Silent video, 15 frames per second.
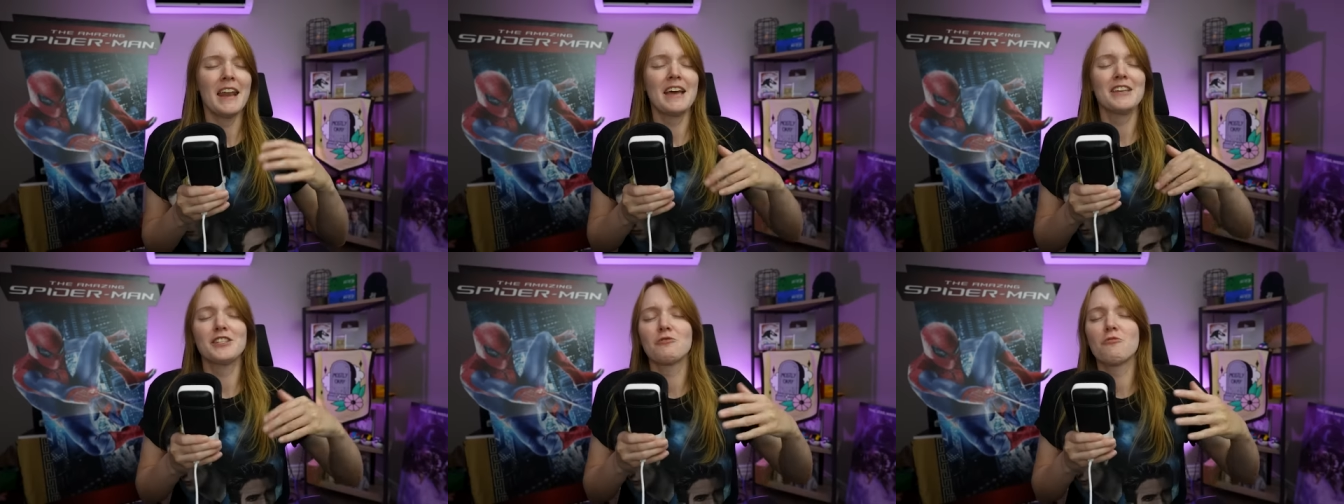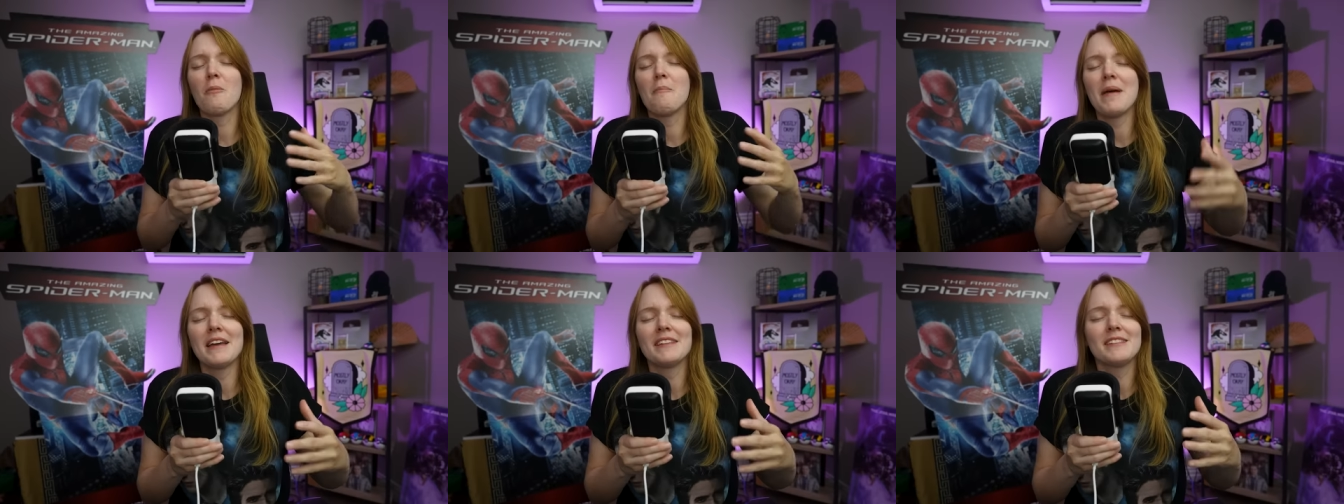And as the
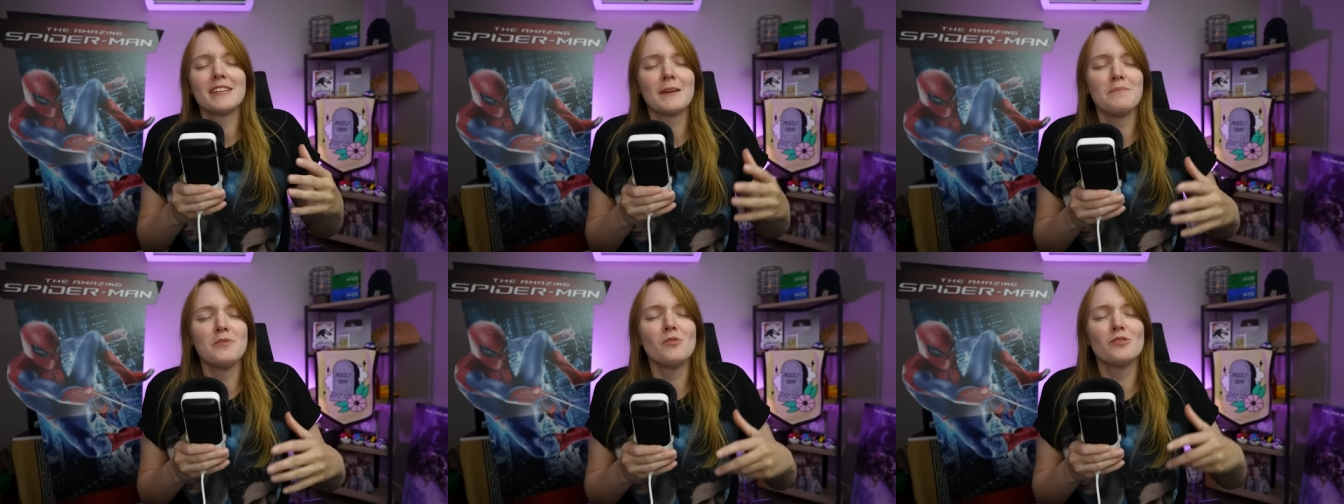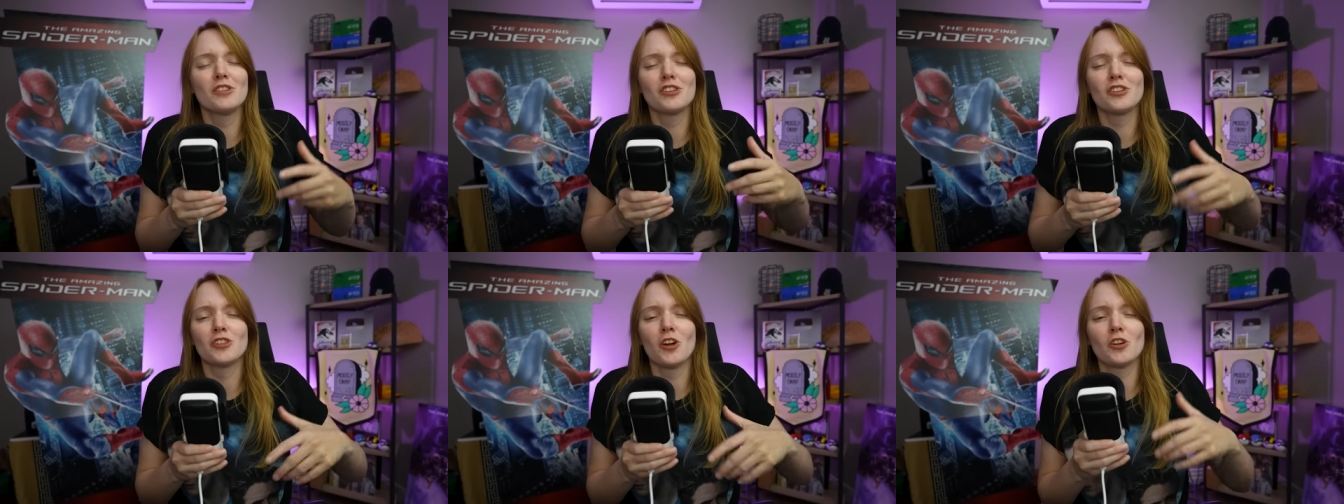romantic
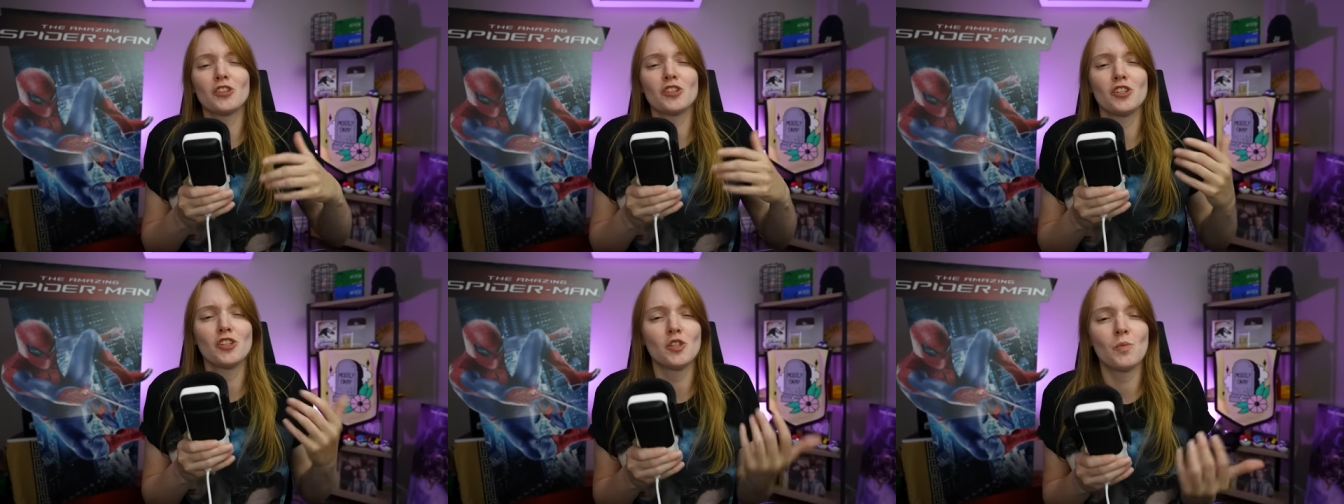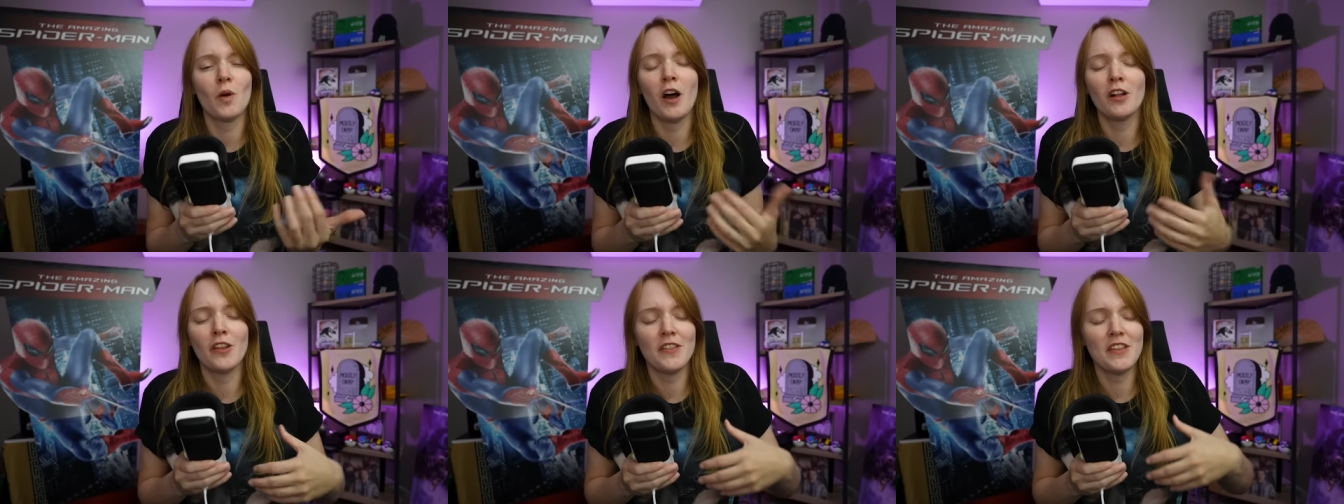music starts to
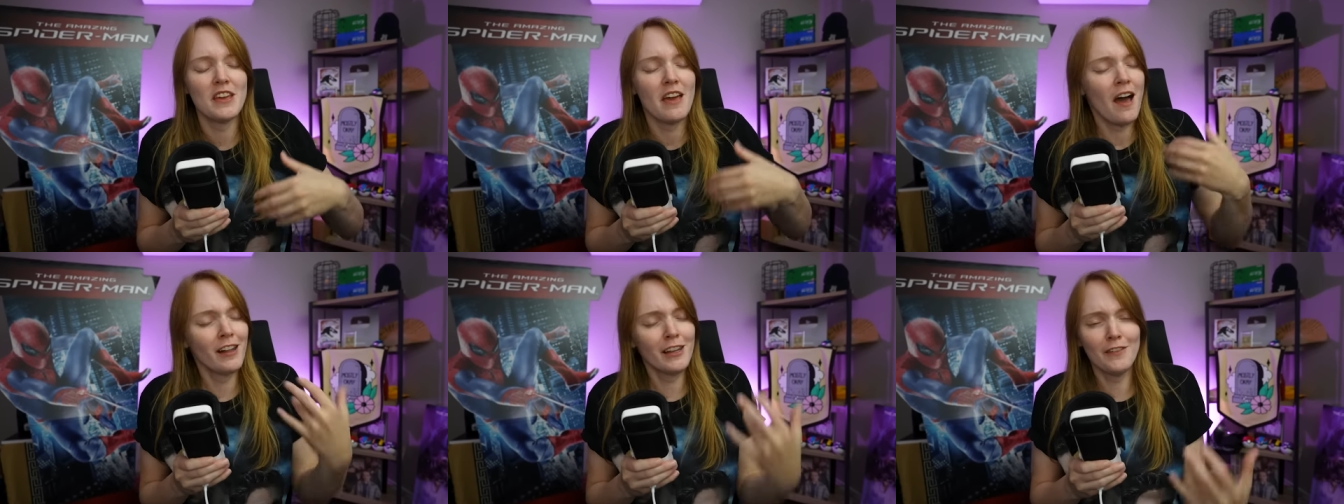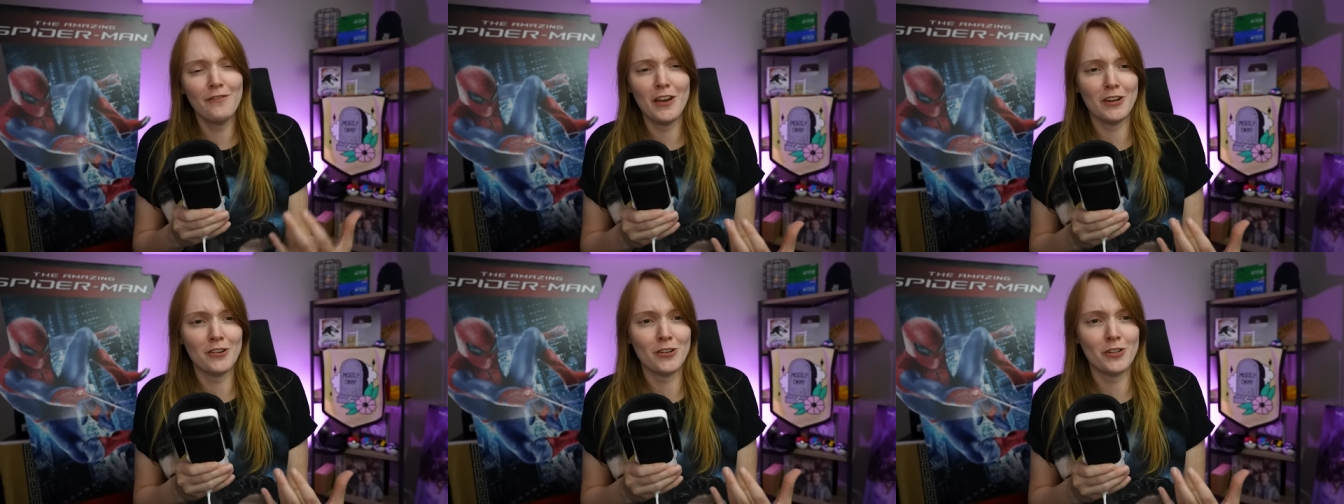swell and the
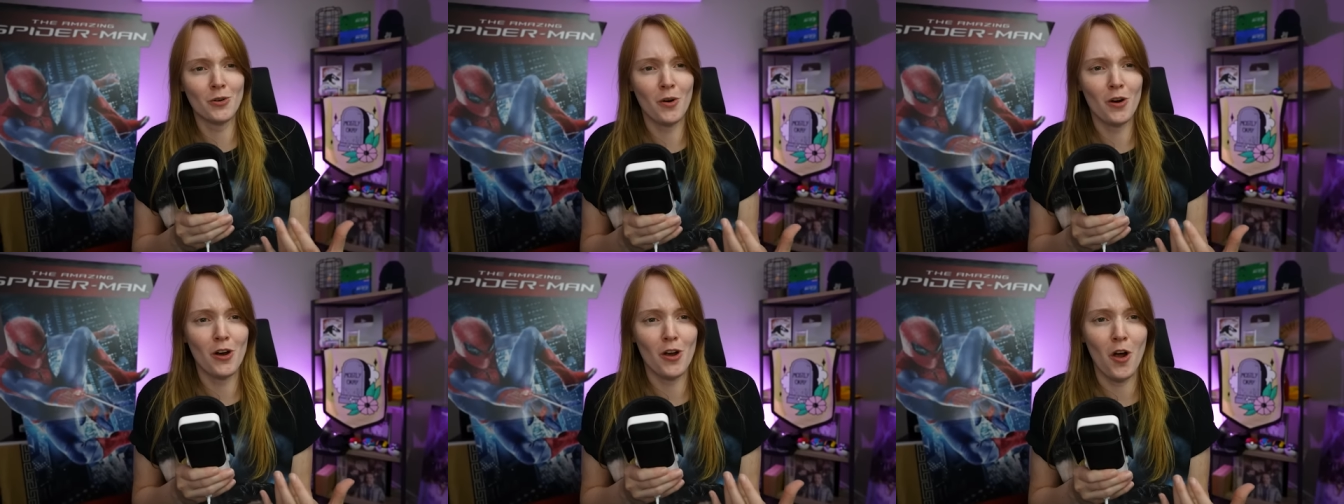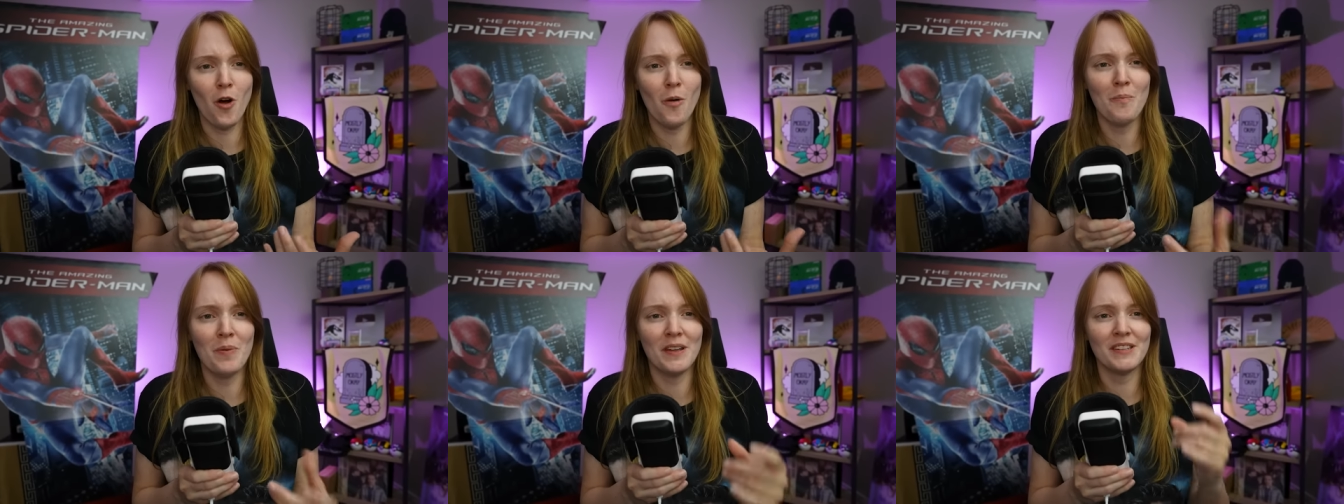elevator door
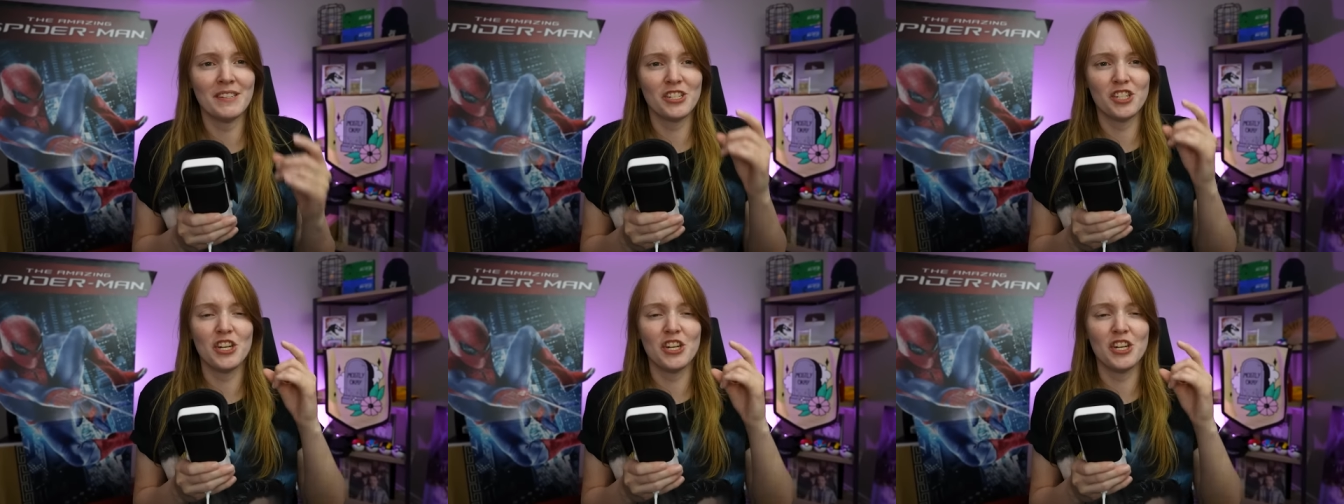opens,